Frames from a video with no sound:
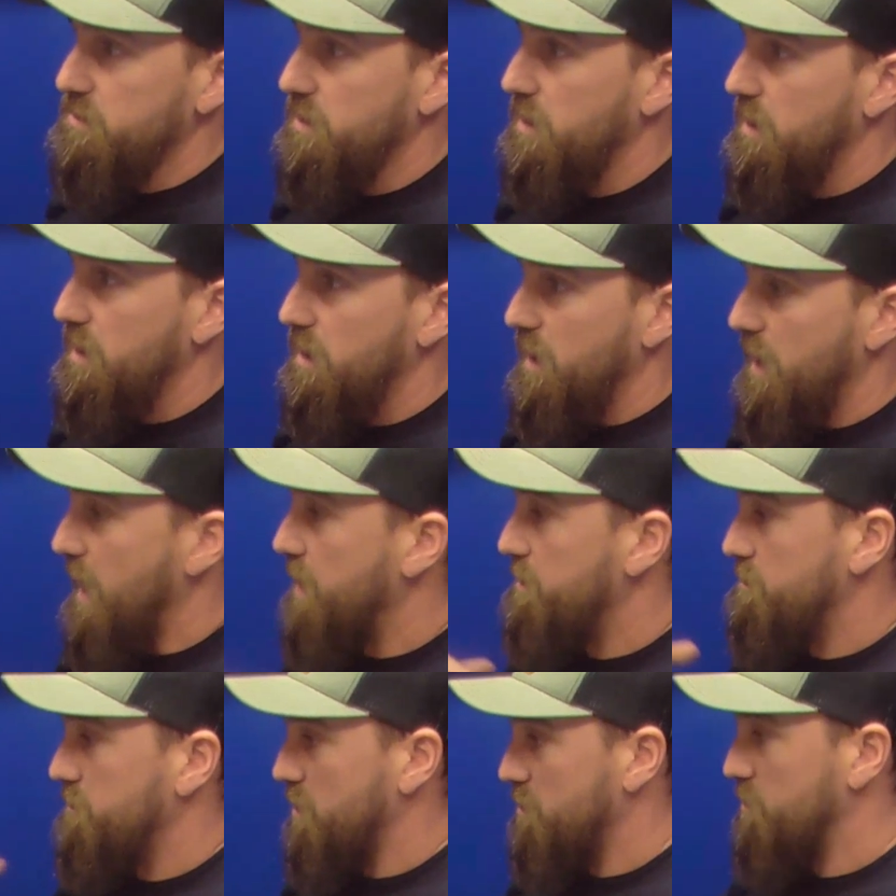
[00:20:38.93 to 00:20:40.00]
Oaks, I
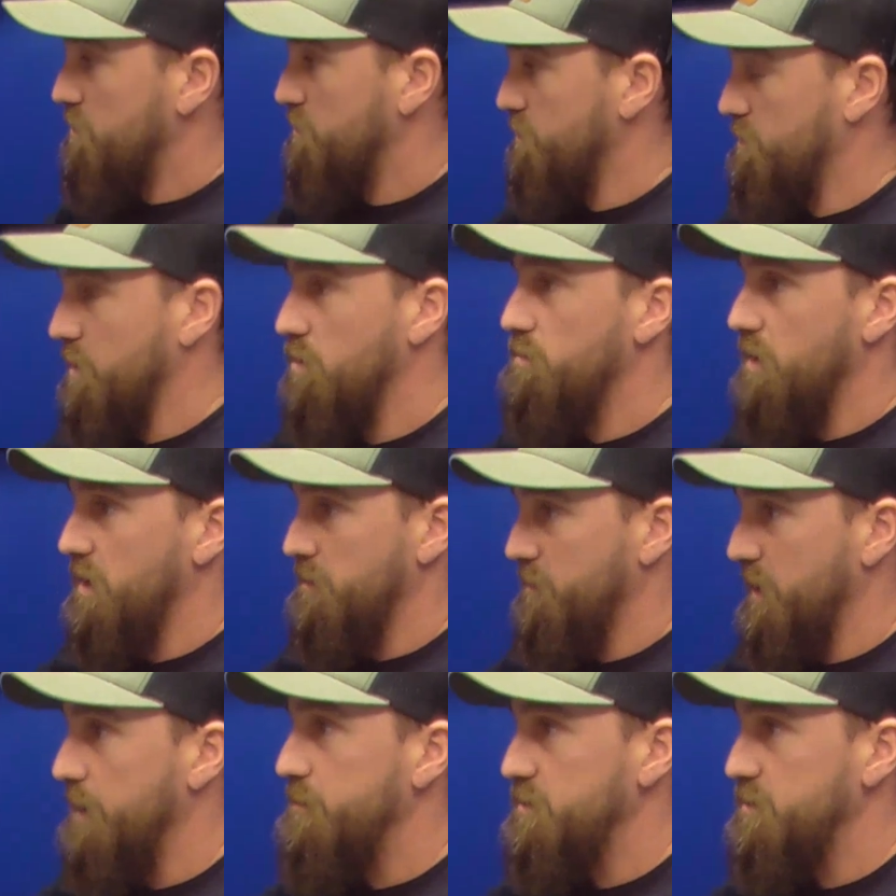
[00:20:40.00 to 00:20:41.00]
don't know you from nobody, but